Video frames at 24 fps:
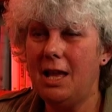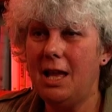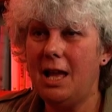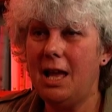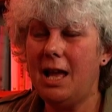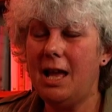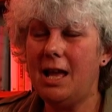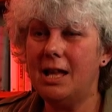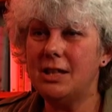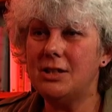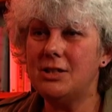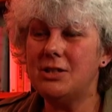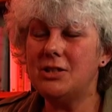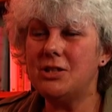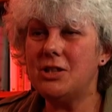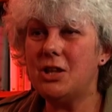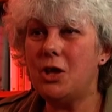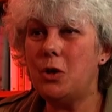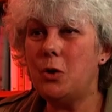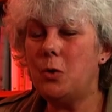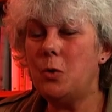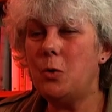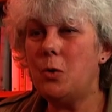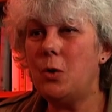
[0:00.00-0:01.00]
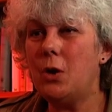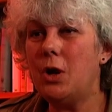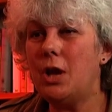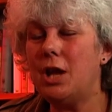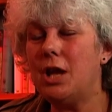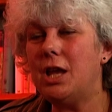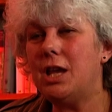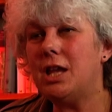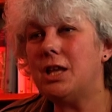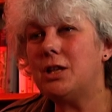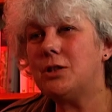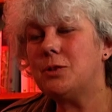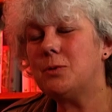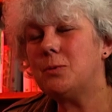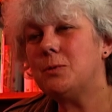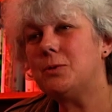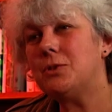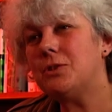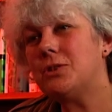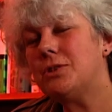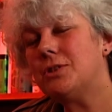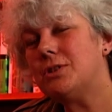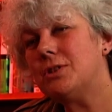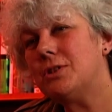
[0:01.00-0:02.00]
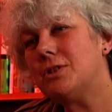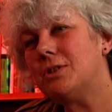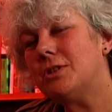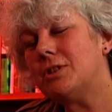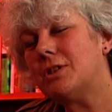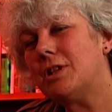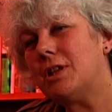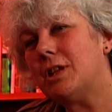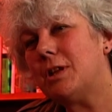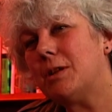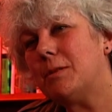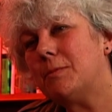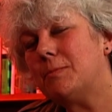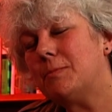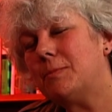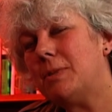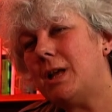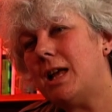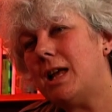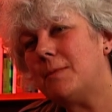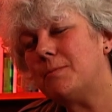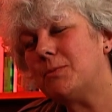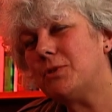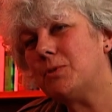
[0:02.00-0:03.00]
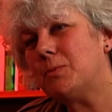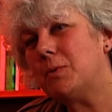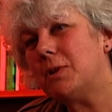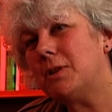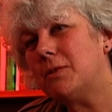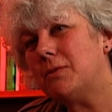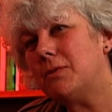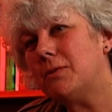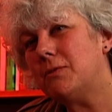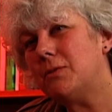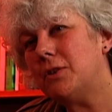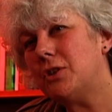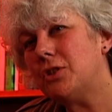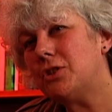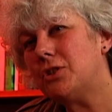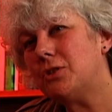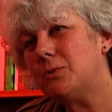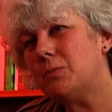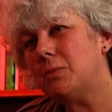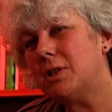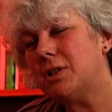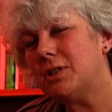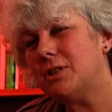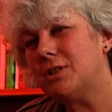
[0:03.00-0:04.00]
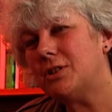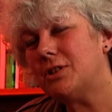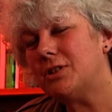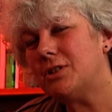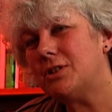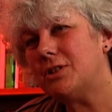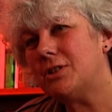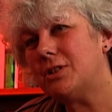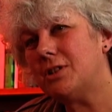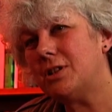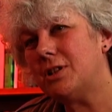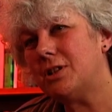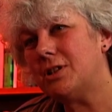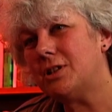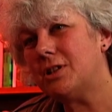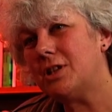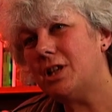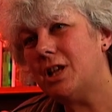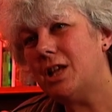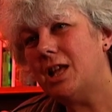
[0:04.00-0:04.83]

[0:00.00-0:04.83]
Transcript: And so it was perhaps one of the first ones that,